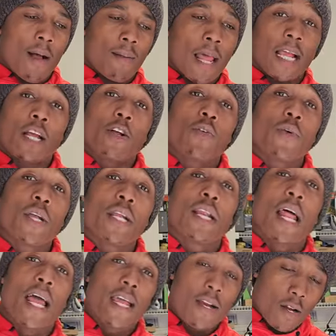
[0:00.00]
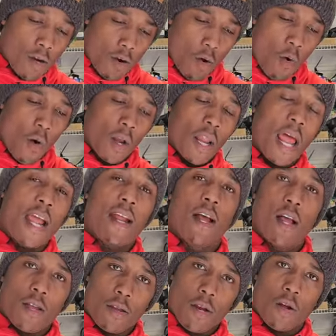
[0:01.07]
like a green light or a light,
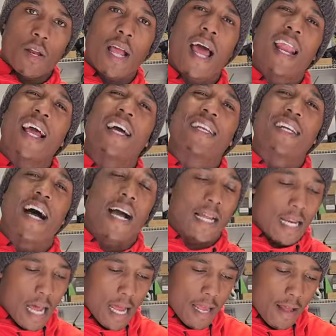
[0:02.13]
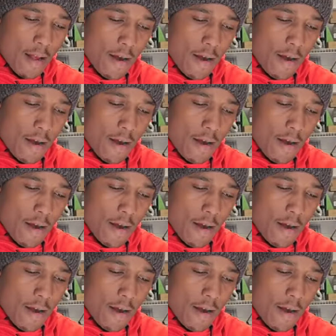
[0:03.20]
you know, kind of like a dock light.